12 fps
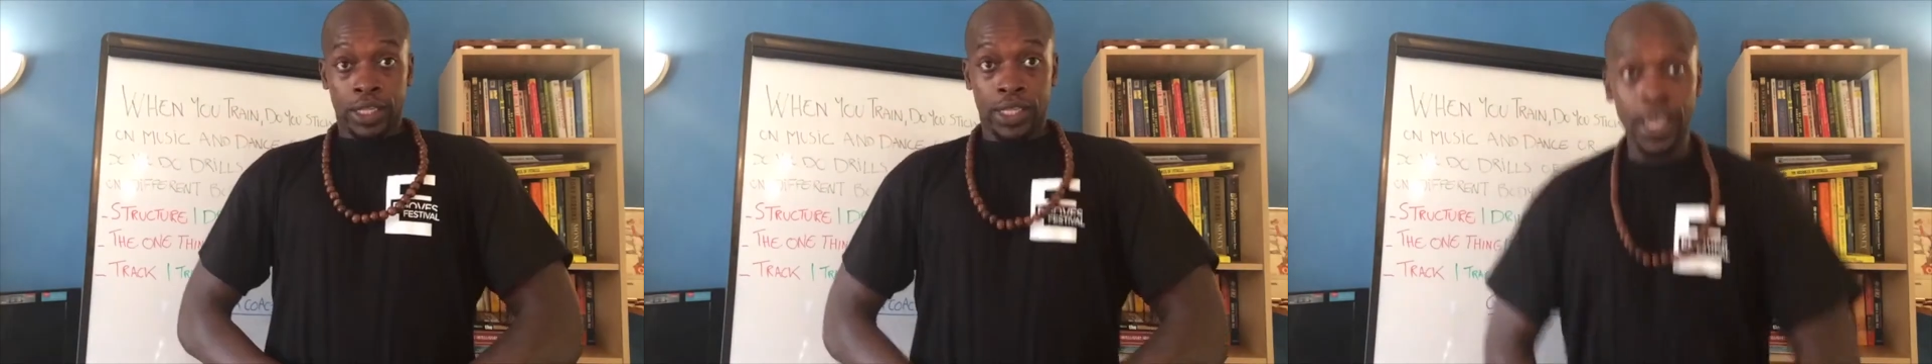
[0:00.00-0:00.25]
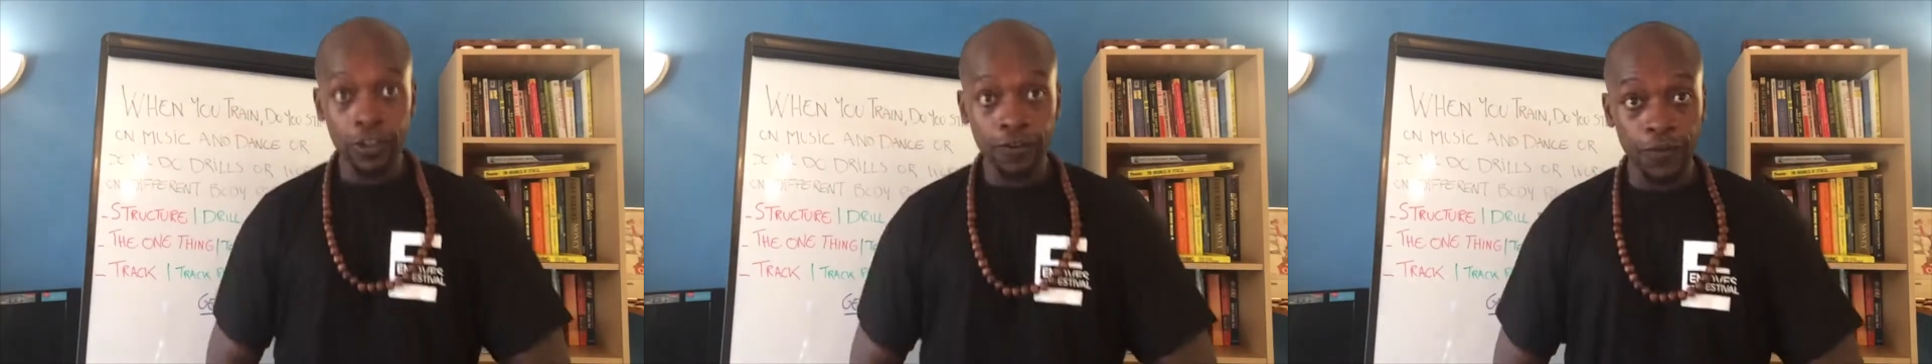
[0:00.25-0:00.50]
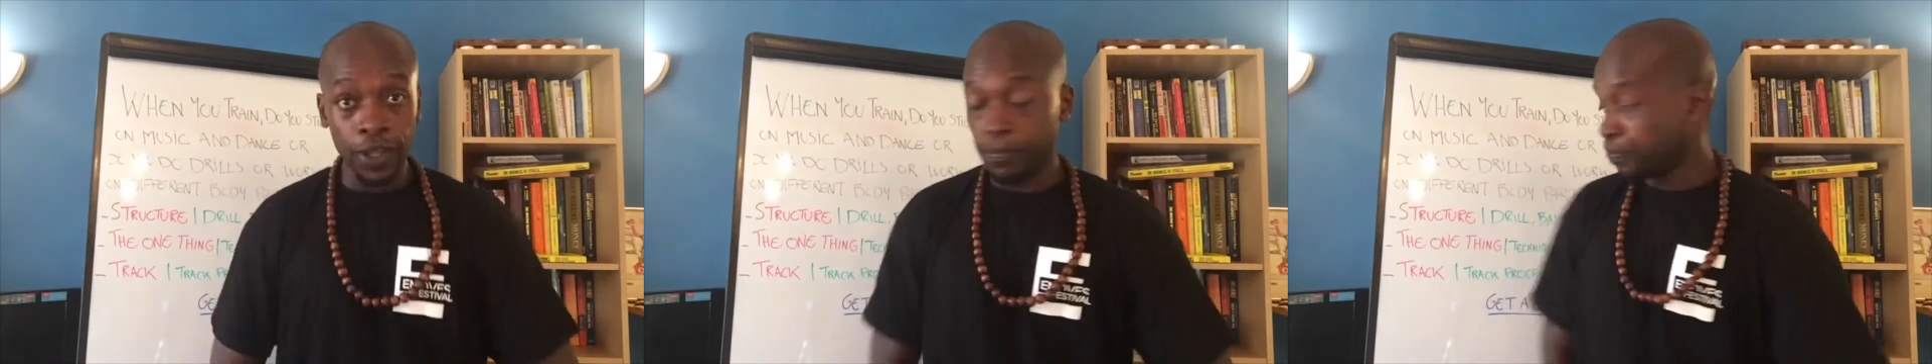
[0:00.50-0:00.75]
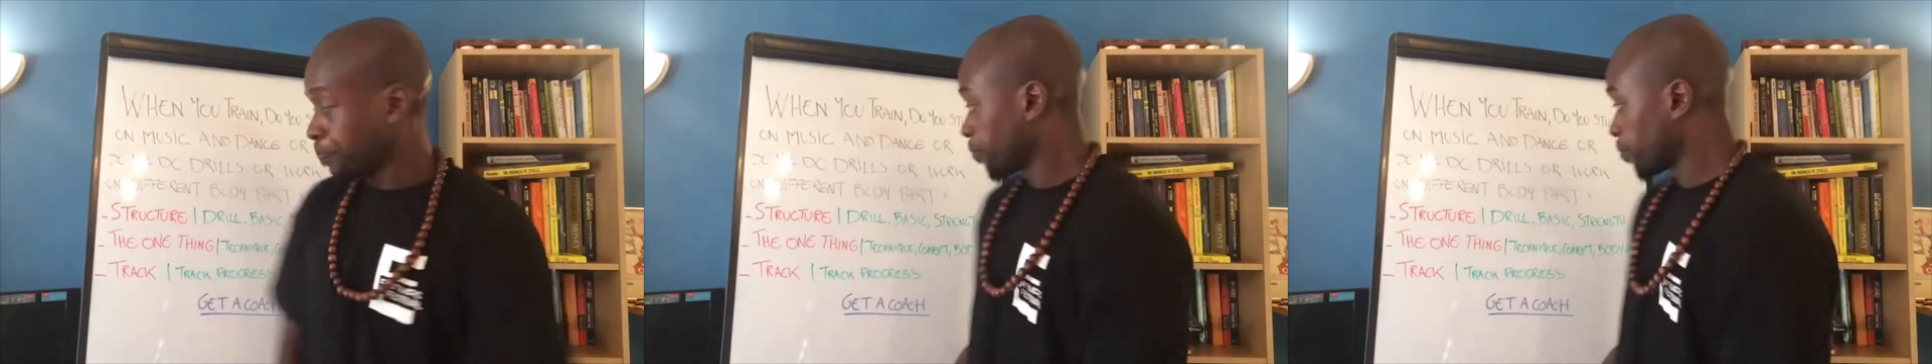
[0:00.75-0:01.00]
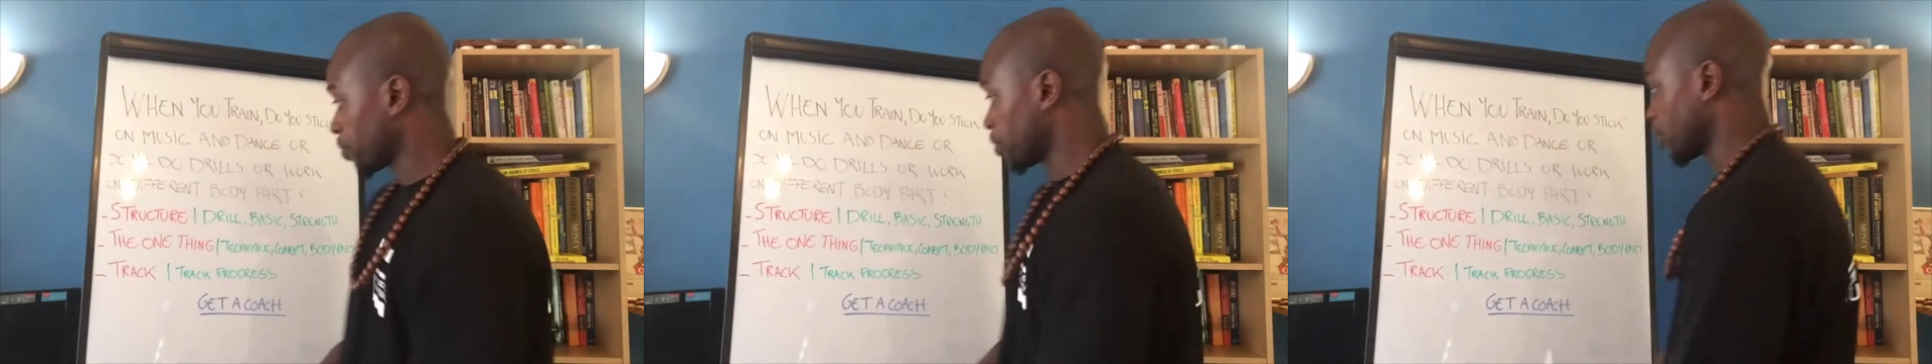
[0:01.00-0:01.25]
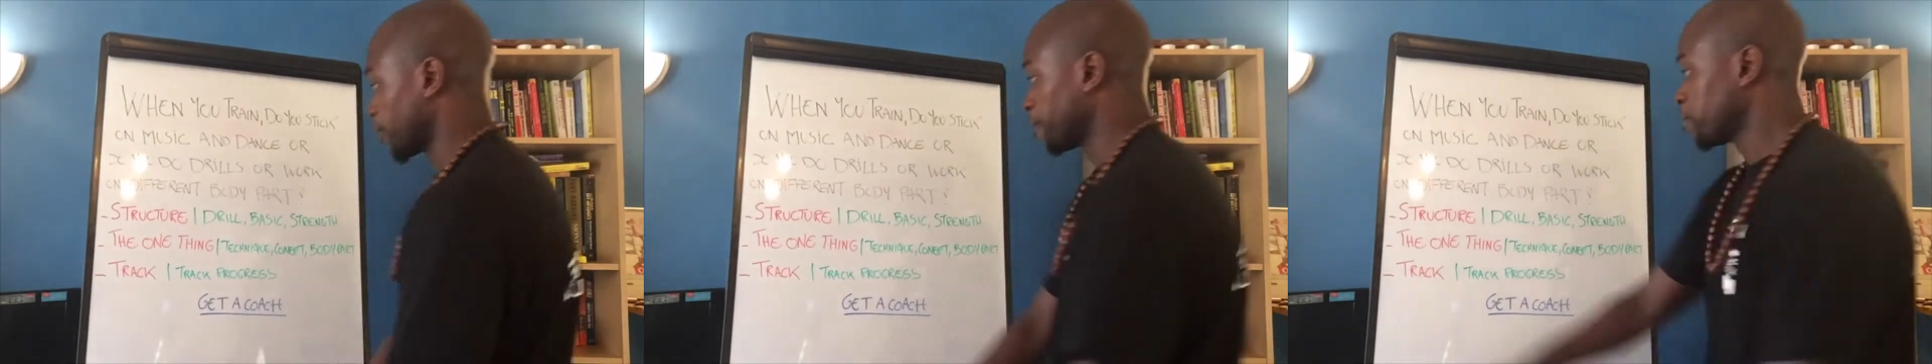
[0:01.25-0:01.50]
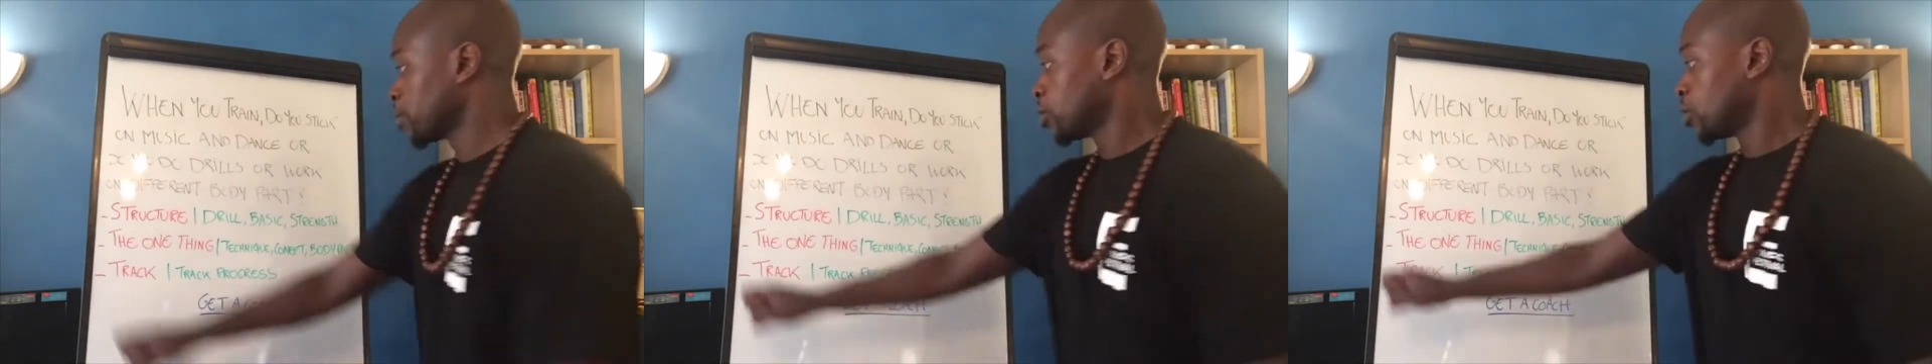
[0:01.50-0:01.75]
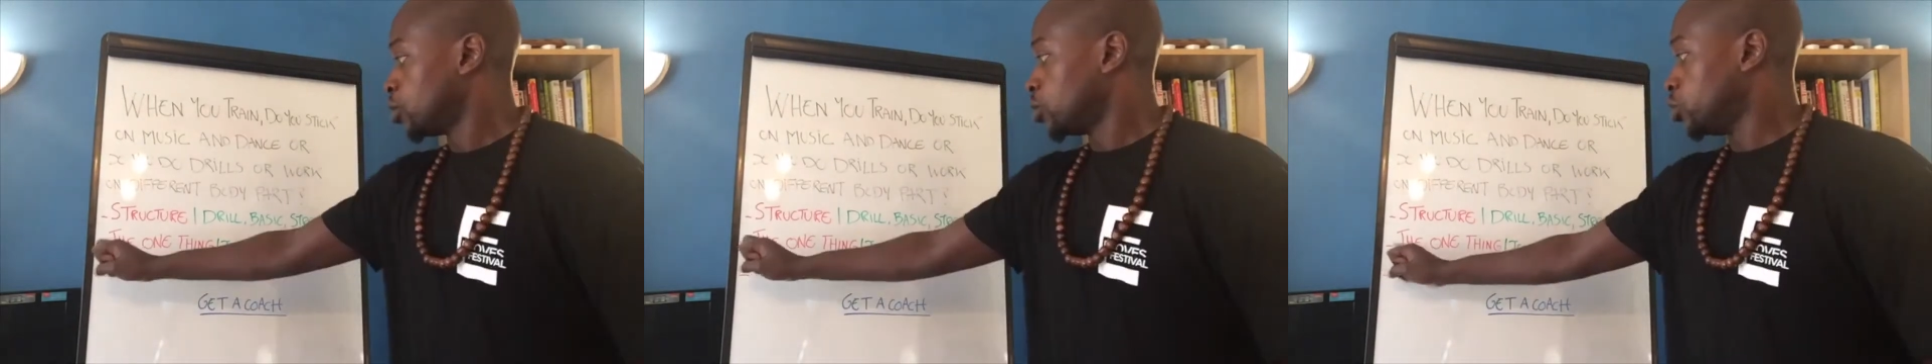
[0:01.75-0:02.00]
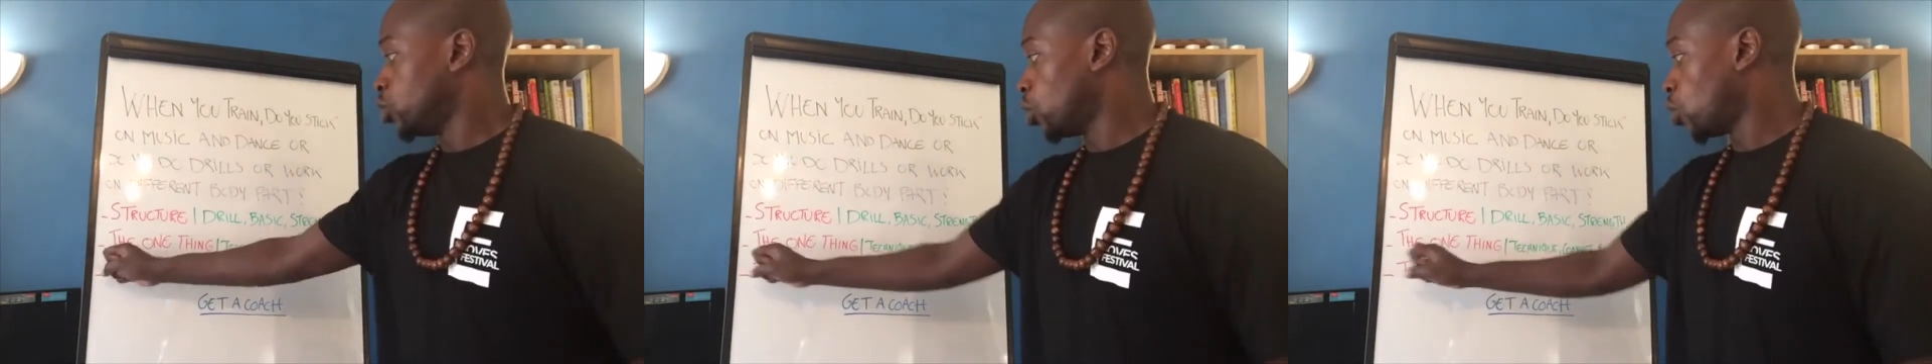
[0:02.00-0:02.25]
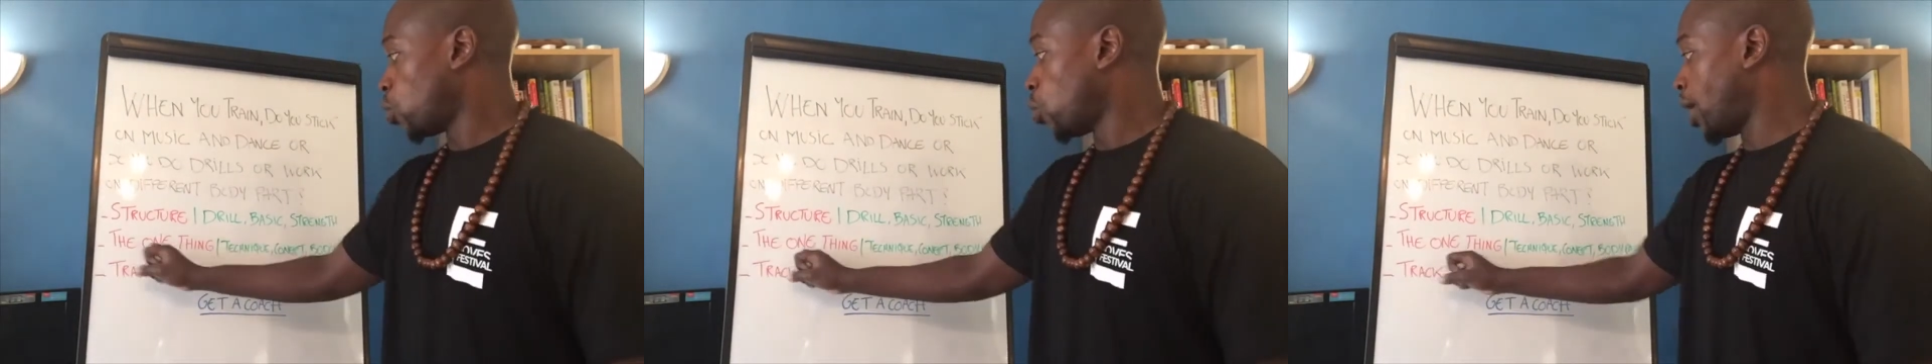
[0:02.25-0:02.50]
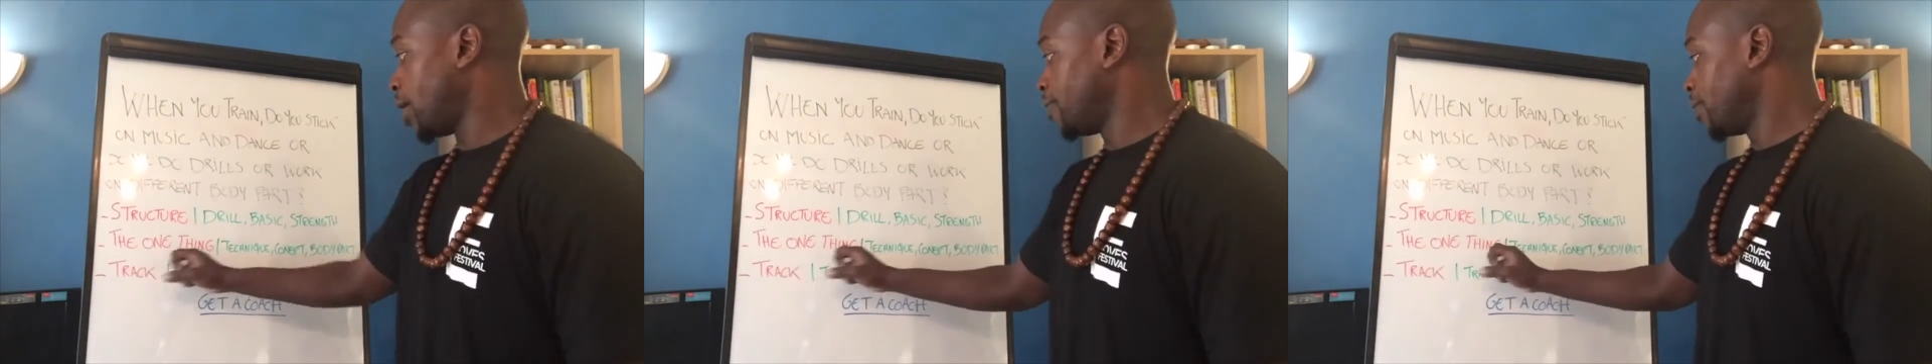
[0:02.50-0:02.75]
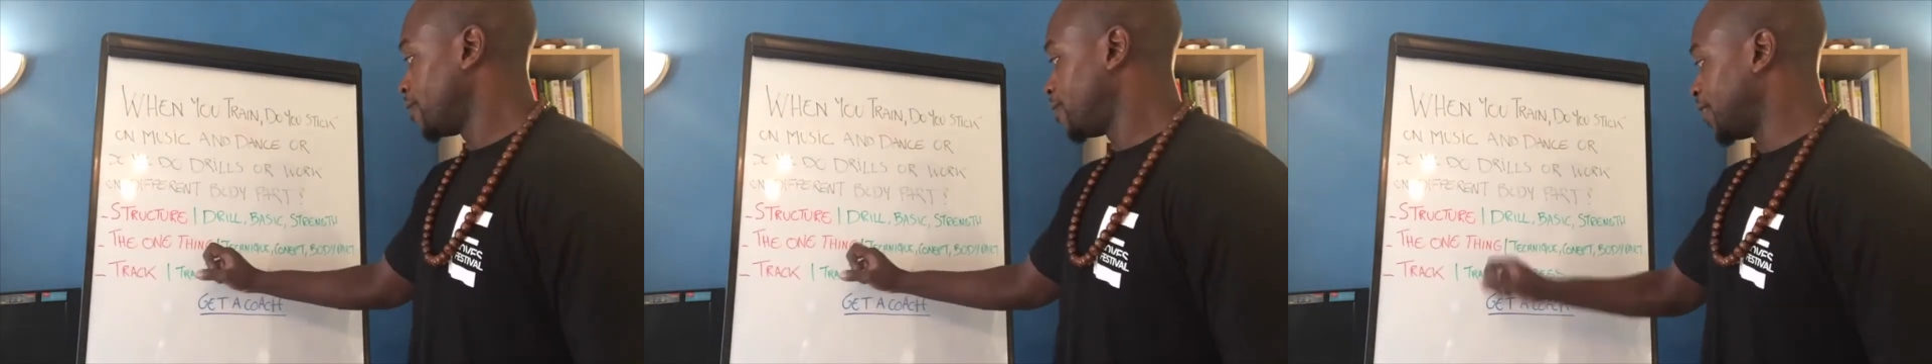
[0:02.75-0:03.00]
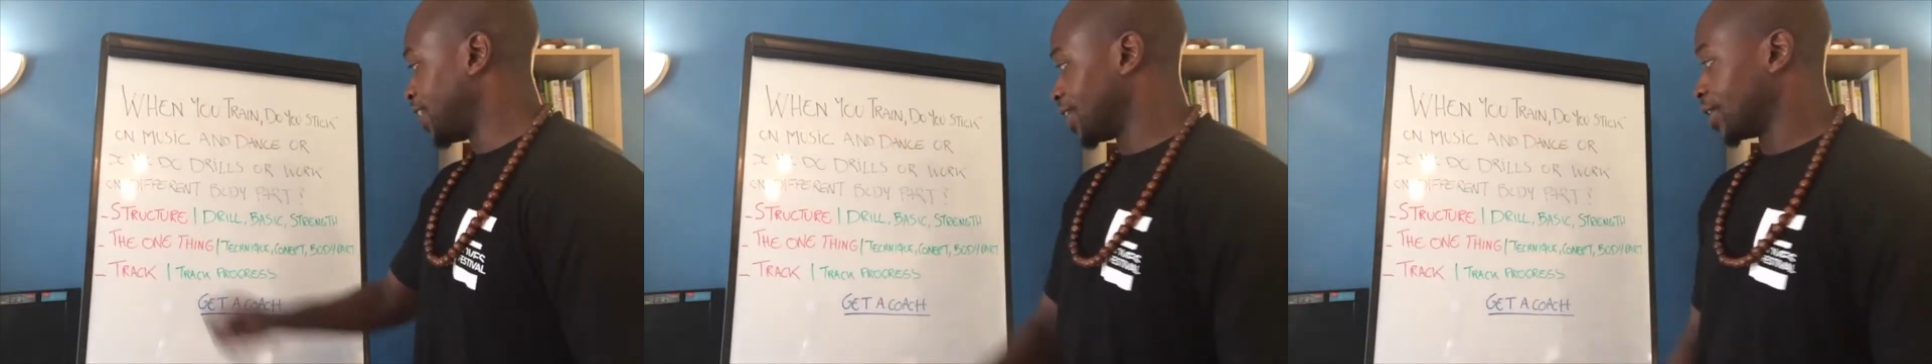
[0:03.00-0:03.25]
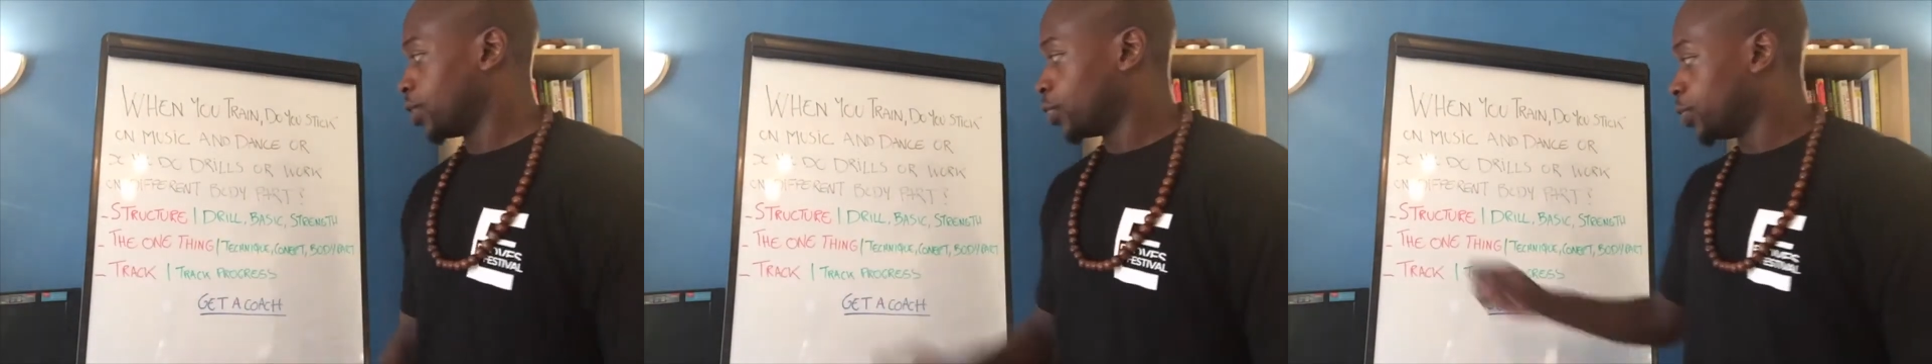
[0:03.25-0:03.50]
Next thing, the one thing.